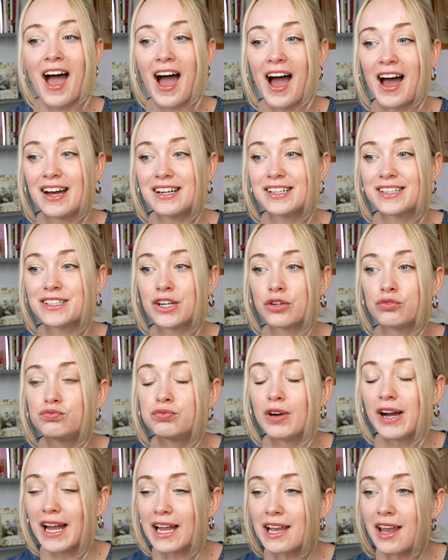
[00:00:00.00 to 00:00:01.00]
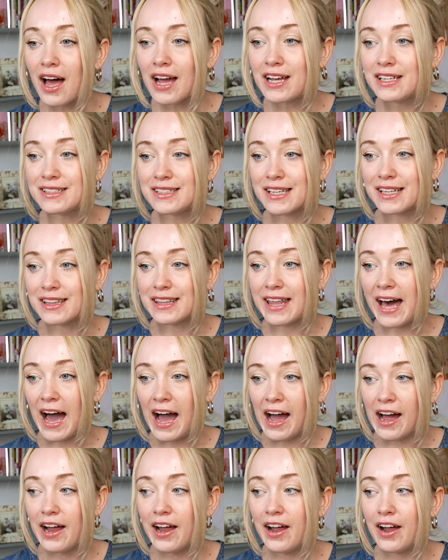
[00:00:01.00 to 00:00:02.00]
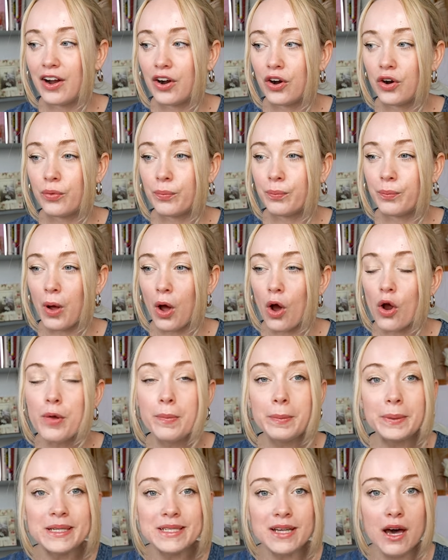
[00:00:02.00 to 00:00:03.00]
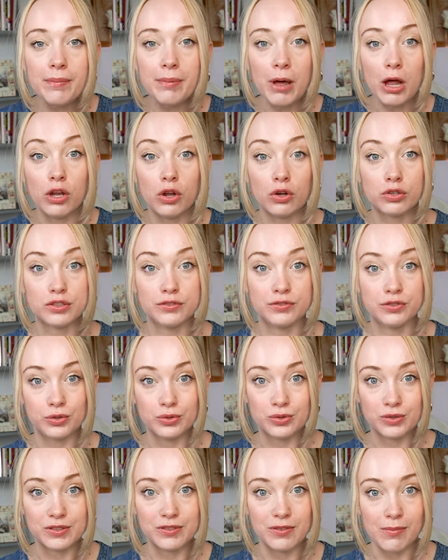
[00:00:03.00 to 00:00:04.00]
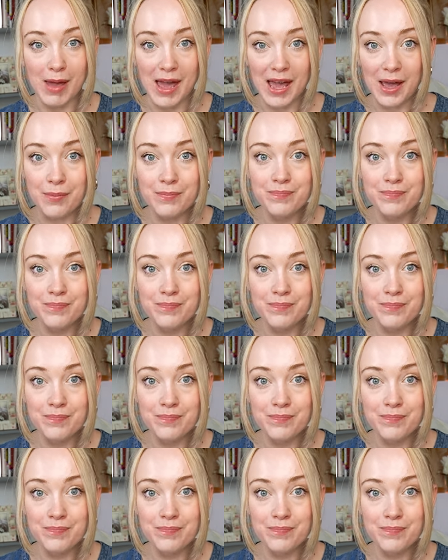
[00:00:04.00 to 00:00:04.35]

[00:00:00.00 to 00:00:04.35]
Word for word: and realising that opened up a lot of doors for me.